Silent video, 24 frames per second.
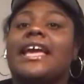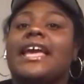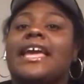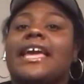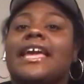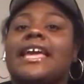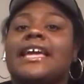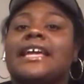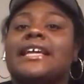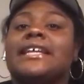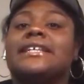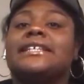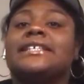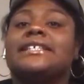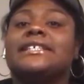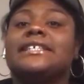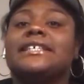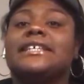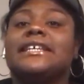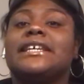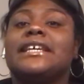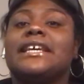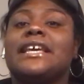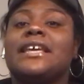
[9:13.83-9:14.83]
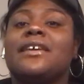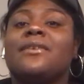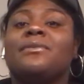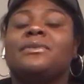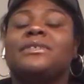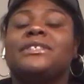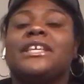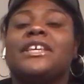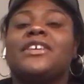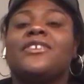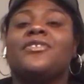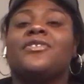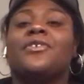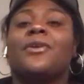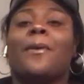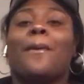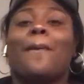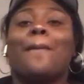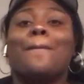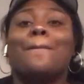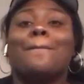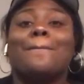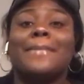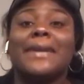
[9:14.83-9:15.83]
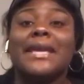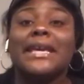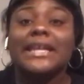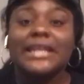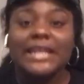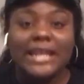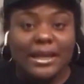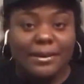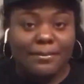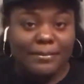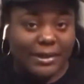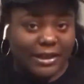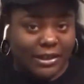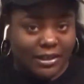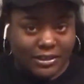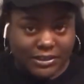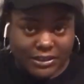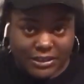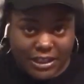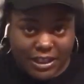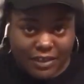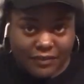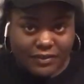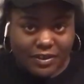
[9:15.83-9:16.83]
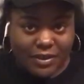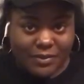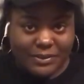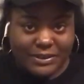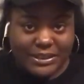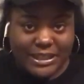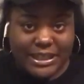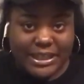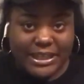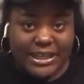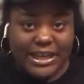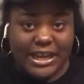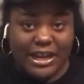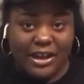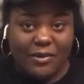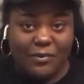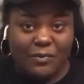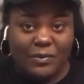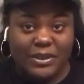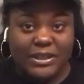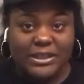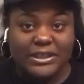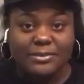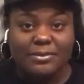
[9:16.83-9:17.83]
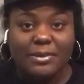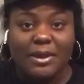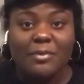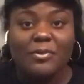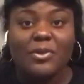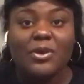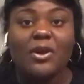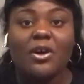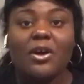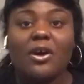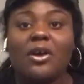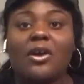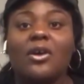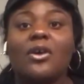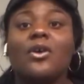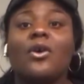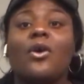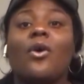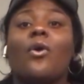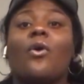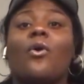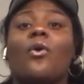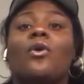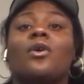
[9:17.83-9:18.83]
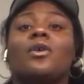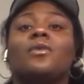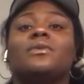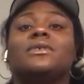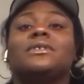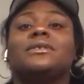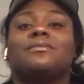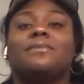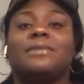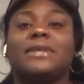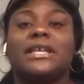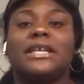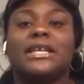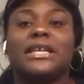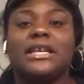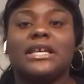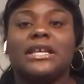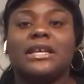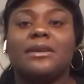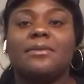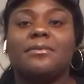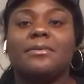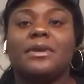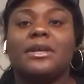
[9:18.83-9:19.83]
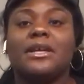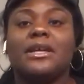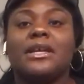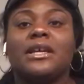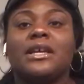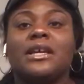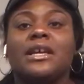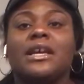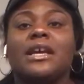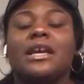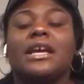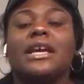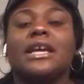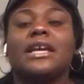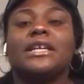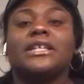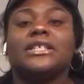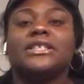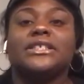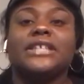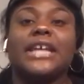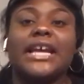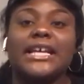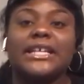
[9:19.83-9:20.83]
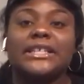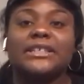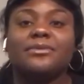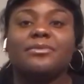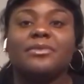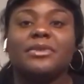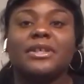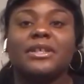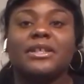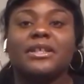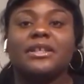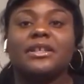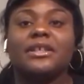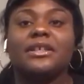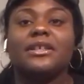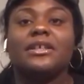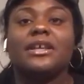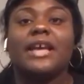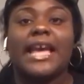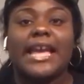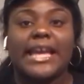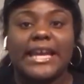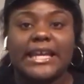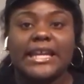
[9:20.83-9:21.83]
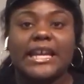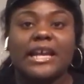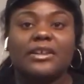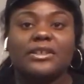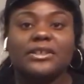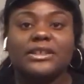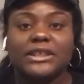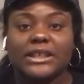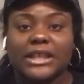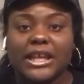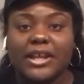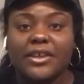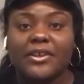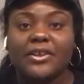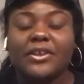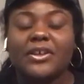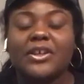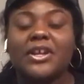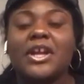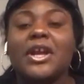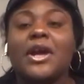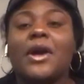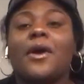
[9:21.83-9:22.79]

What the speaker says: And it was either me and him by ourselves always hanging out when his mom would call, or it was me, him, and Jasmine hanging out together.